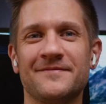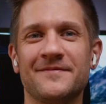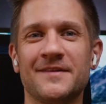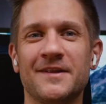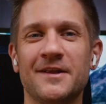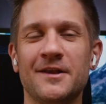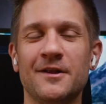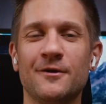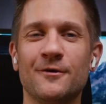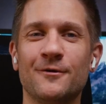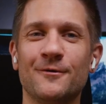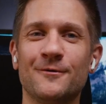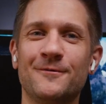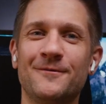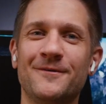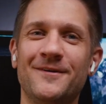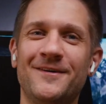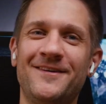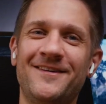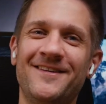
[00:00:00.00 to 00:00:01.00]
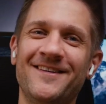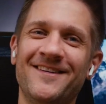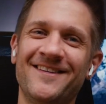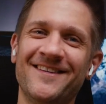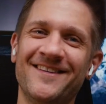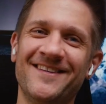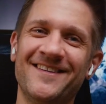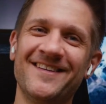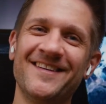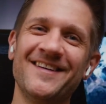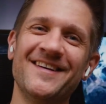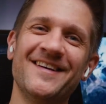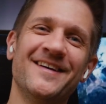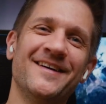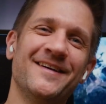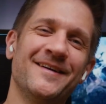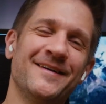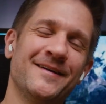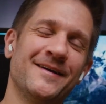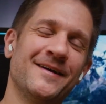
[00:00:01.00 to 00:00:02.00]
Hello,
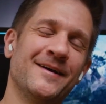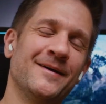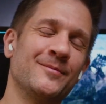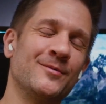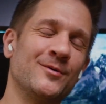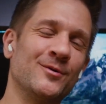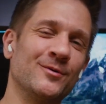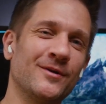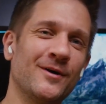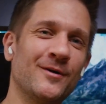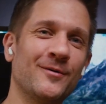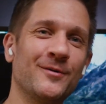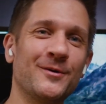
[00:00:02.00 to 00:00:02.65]
I'm good. How are